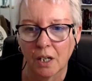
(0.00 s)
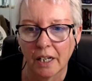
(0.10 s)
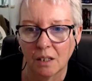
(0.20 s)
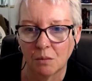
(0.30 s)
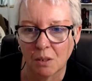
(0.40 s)

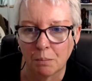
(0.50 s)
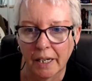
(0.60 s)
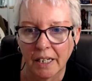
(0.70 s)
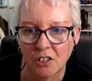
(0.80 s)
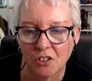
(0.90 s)
card with the
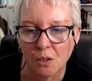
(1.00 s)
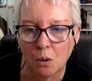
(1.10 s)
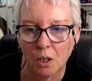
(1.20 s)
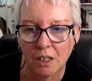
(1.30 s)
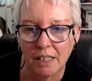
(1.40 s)
page. Is
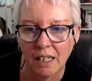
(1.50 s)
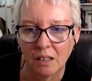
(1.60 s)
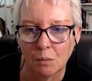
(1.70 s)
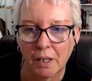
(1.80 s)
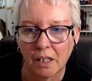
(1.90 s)
quite
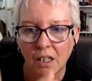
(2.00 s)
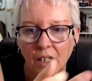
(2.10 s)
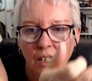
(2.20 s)
young, but